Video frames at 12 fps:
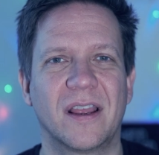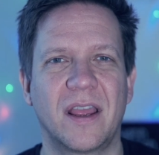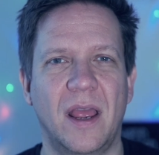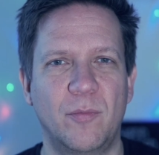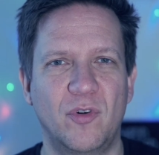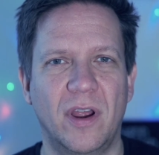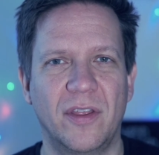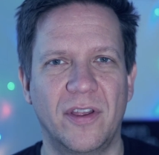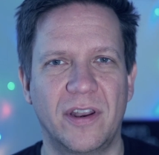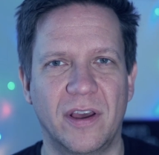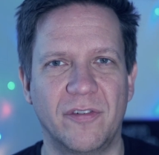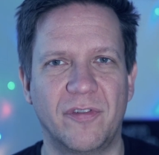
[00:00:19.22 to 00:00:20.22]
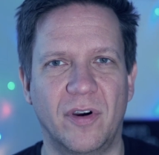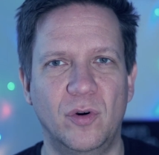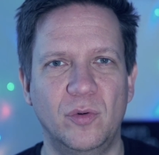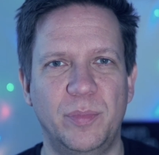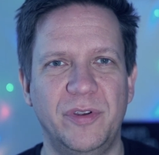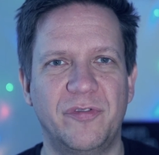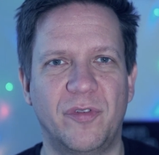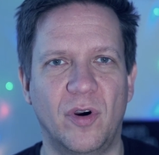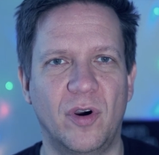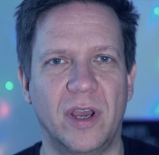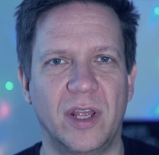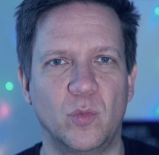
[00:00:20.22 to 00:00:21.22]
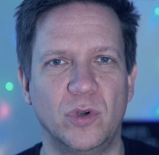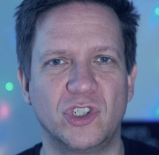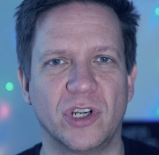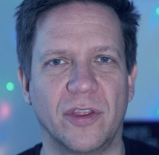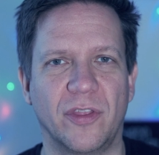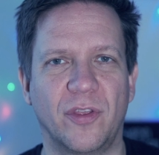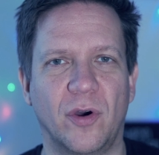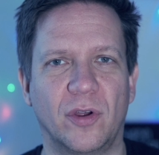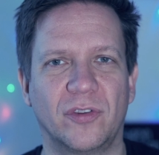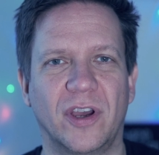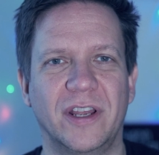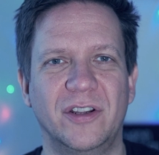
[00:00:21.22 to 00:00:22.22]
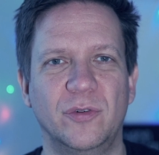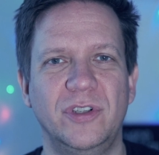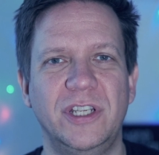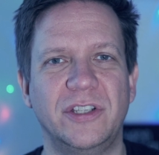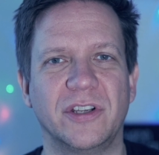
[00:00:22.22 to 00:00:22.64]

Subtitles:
camera that I've owned before and which I thought I don't need